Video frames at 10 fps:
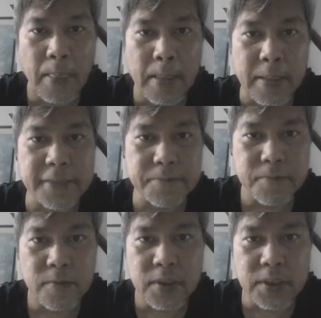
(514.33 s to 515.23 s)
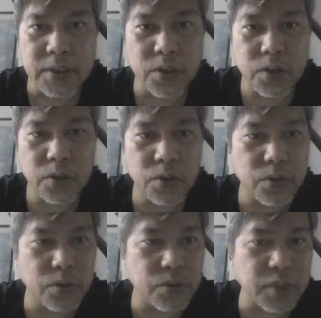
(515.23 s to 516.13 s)
right?
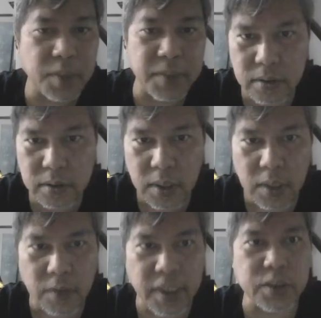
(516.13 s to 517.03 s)
So give me right.